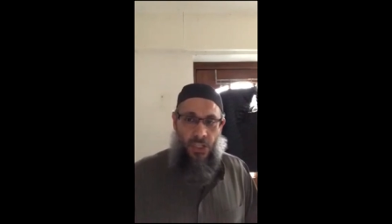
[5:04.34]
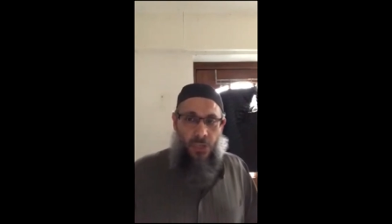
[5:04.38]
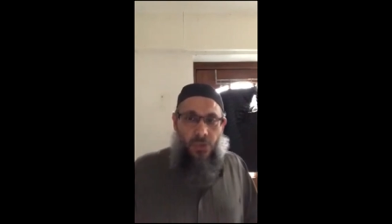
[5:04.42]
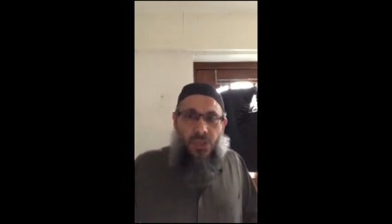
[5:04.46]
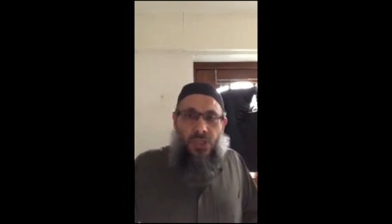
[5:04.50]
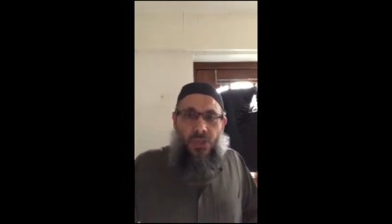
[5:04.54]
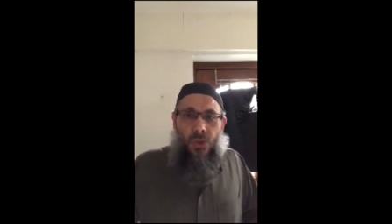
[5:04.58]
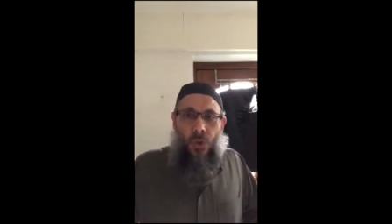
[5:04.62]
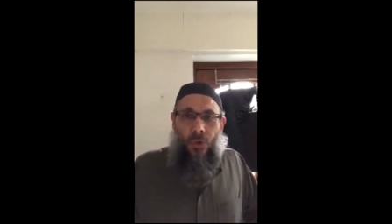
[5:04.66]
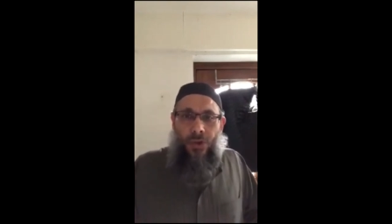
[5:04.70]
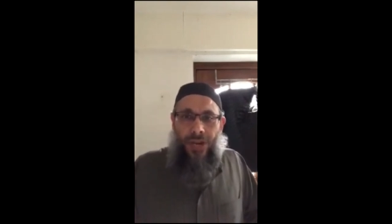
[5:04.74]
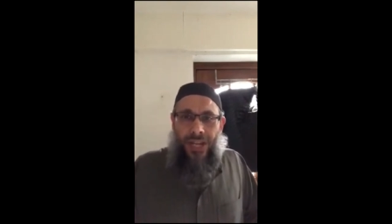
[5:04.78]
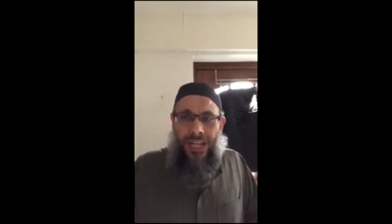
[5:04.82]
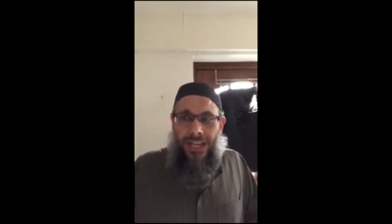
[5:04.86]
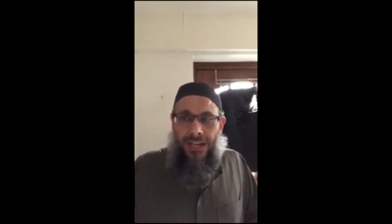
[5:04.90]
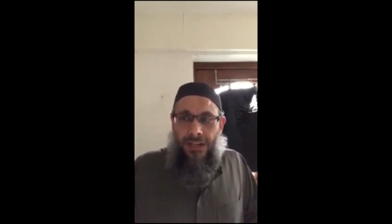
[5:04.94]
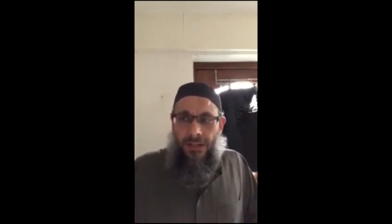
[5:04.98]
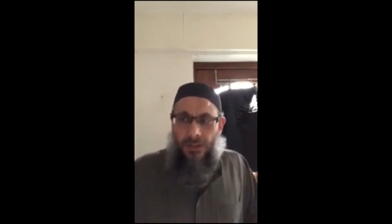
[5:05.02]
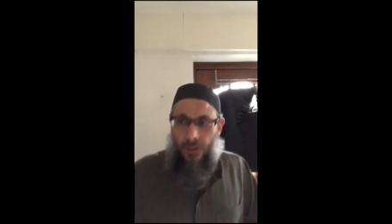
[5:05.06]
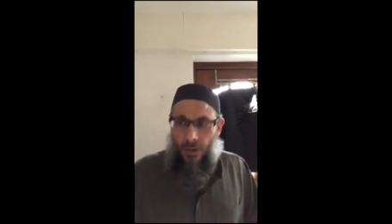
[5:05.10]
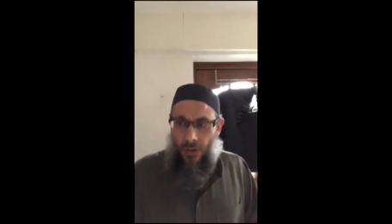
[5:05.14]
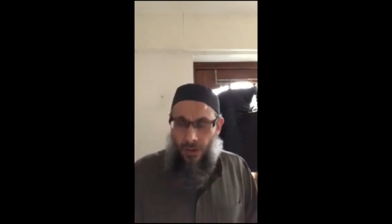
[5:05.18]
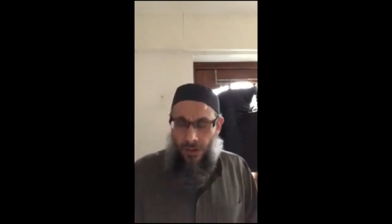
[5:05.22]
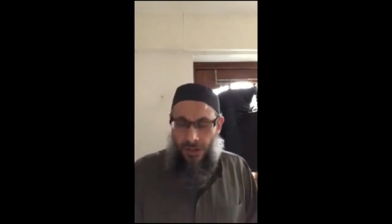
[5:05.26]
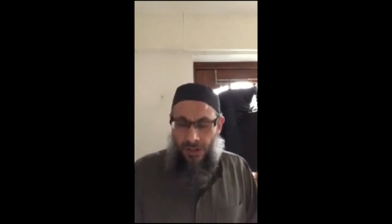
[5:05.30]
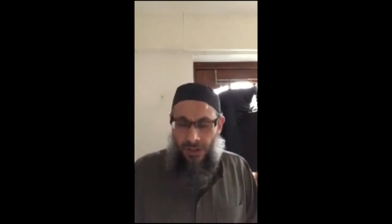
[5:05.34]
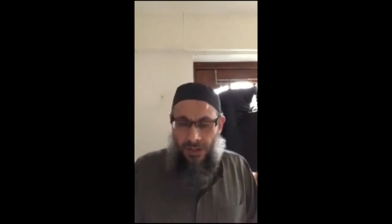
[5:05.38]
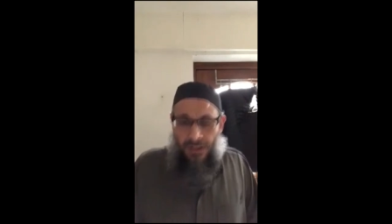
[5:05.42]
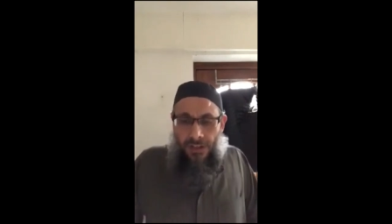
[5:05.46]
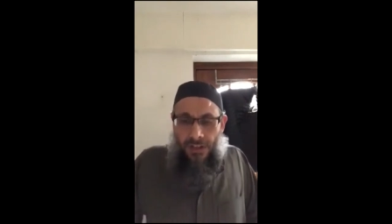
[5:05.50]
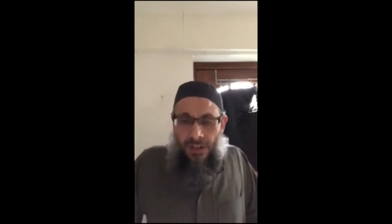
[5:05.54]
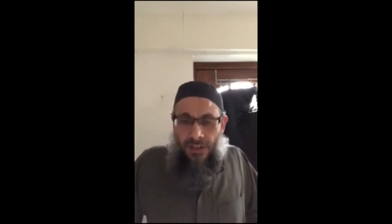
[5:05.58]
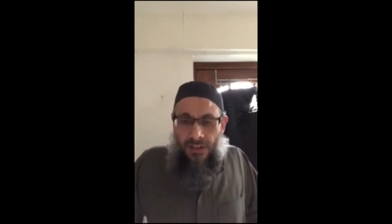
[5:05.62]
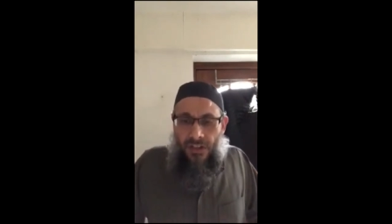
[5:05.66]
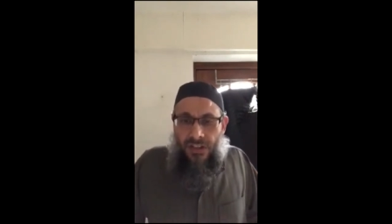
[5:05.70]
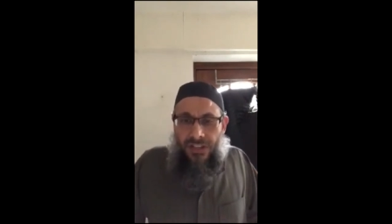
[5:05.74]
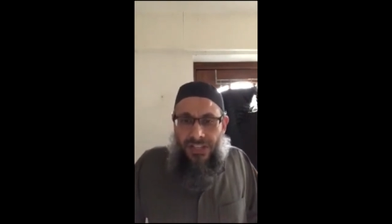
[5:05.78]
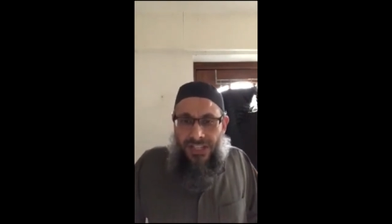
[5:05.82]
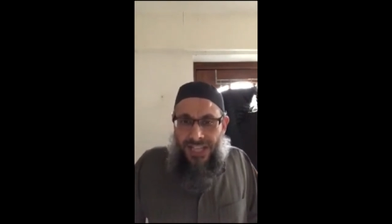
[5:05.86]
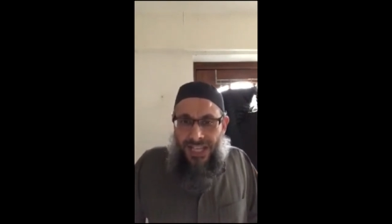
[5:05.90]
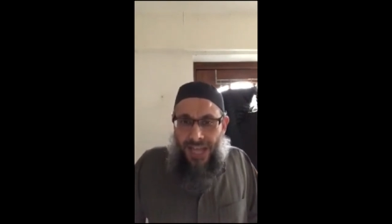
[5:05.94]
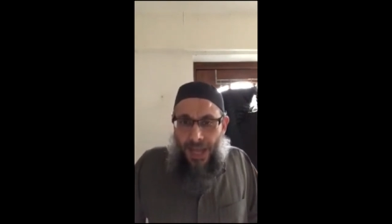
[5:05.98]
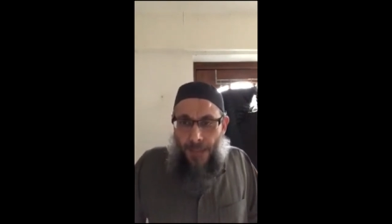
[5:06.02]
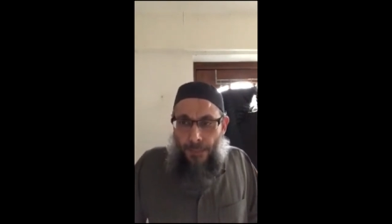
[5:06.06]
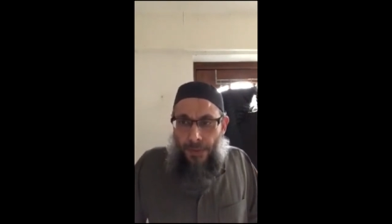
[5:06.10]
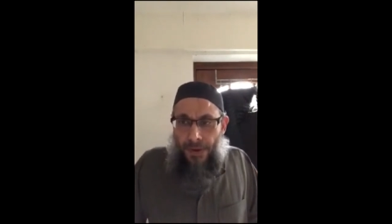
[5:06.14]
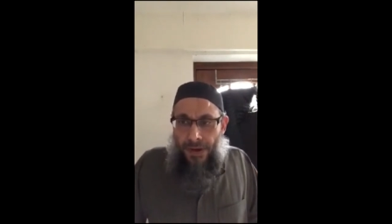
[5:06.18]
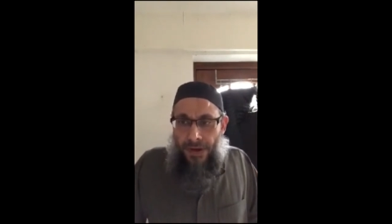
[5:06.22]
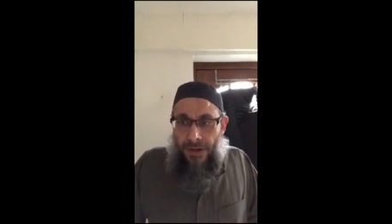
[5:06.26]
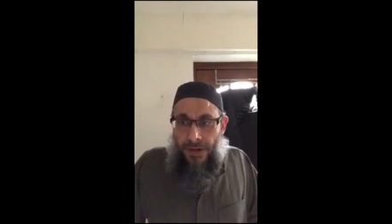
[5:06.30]
was no need, look, nothing's
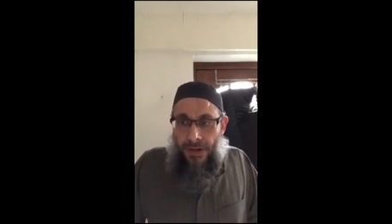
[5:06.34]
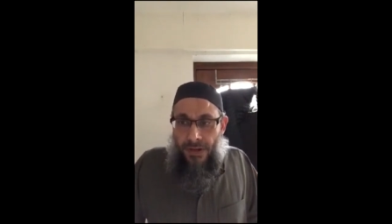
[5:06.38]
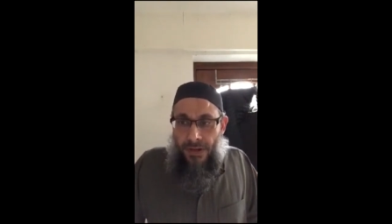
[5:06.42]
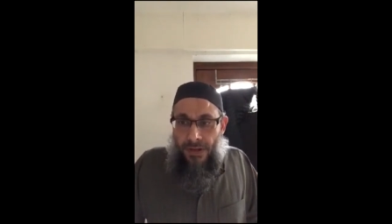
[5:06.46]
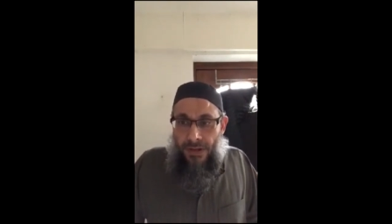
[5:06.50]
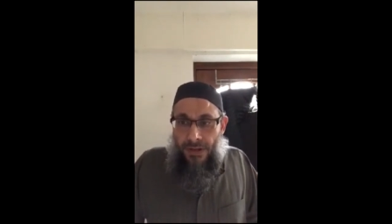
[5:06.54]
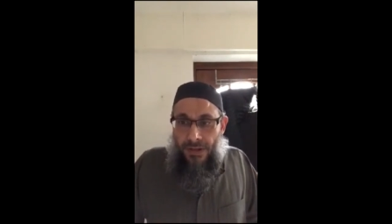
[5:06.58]
happened.